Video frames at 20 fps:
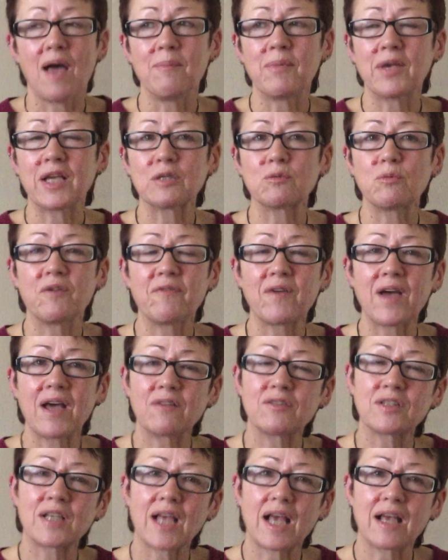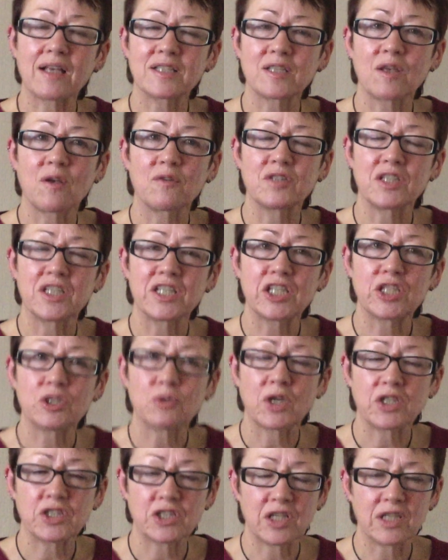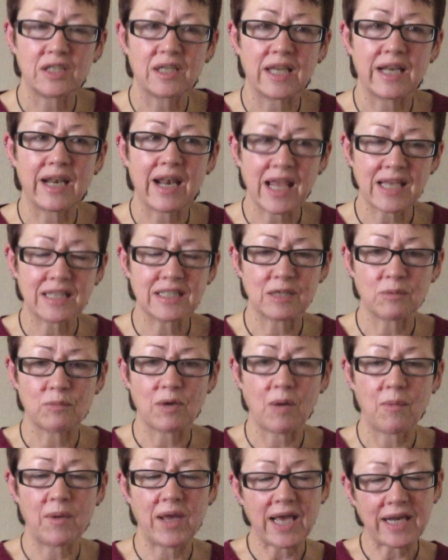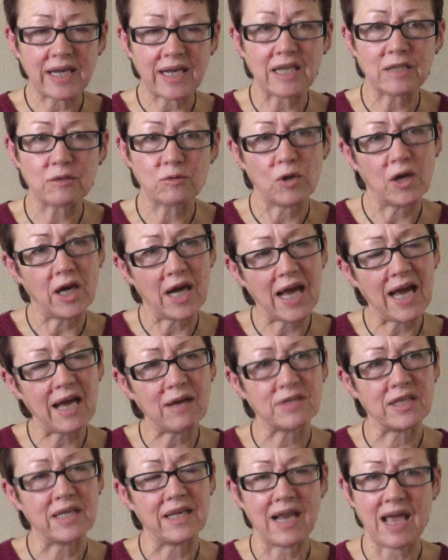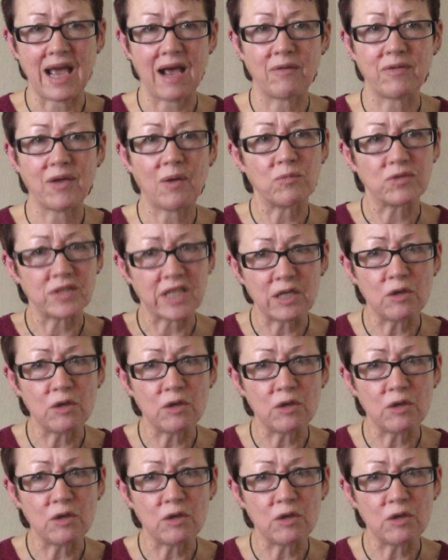because we found ourselves in a situation in Leicester where we had adequate housing now. That was